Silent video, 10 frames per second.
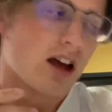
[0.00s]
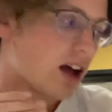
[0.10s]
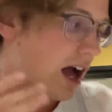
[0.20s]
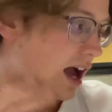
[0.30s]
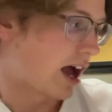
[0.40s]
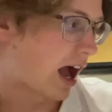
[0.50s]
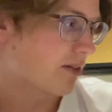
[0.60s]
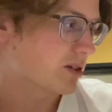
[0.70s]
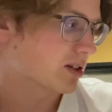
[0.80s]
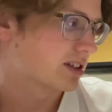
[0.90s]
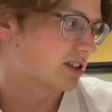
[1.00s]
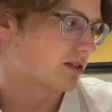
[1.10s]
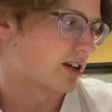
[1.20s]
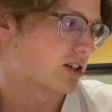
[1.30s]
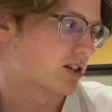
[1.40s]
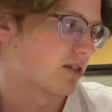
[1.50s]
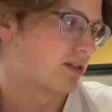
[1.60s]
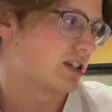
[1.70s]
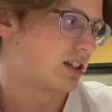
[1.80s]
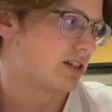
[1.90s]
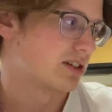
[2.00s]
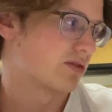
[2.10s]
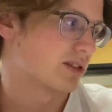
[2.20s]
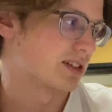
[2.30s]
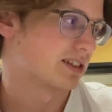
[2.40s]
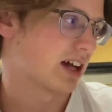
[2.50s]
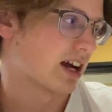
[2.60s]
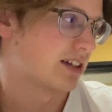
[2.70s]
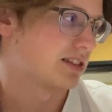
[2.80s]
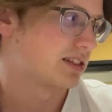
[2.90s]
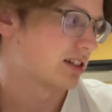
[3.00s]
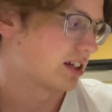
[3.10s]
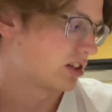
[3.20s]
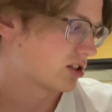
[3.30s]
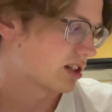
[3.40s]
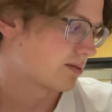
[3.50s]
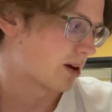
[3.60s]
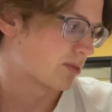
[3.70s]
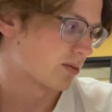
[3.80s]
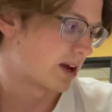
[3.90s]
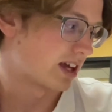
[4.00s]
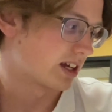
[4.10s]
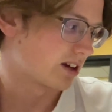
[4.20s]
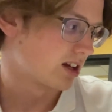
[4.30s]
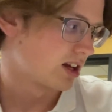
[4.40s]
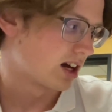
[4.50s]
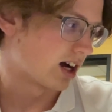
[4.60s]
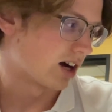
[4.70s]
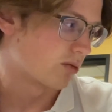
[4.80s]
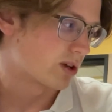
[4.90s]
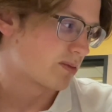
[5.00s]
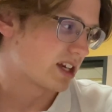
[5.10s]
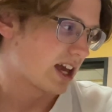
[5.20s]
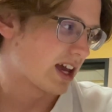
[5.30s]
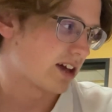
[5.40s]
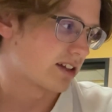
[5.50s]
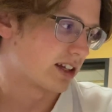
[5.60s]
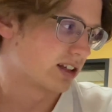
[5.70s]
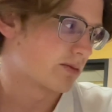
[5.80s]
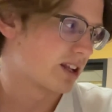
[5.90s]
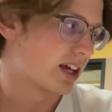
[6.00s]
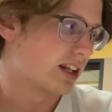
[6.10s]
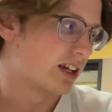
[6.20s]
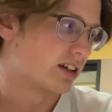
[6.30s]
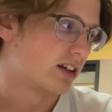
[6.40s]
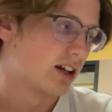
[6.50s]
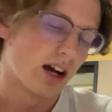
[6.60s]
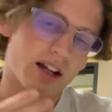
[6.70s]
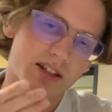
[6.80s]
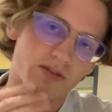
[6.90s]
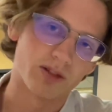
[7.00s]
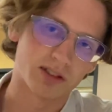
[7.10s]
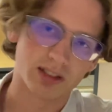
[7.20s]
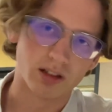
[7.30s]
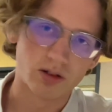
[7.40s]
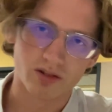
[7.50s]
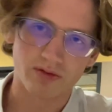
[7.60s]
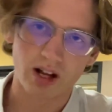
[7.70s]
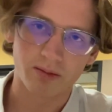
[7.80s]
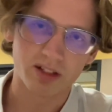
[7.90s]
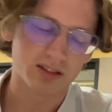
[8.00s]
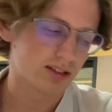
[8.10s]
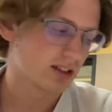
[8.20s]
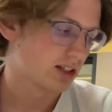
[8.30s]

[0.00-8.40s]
after consideration of the different designs each team member made, we began eliminating different solution fragments.